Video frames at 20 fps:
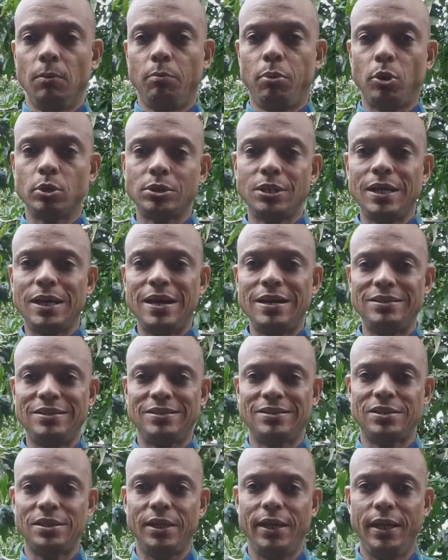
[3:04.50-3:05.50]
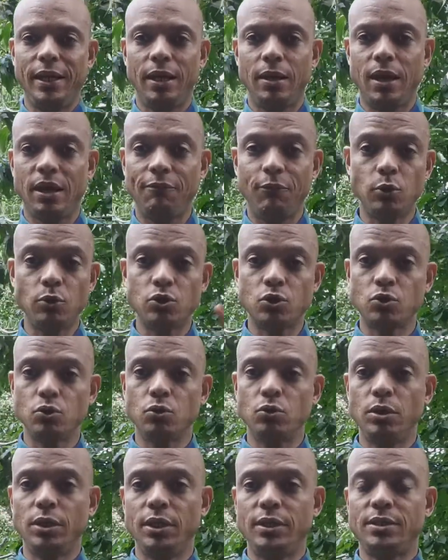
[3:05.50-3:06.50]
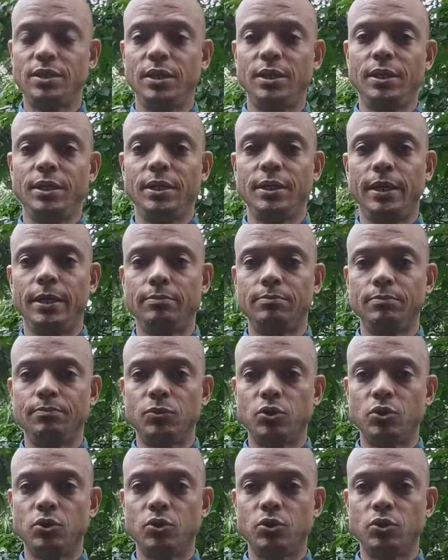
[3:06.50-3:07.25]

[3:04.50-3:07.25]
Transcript: podcasts. I've also taken a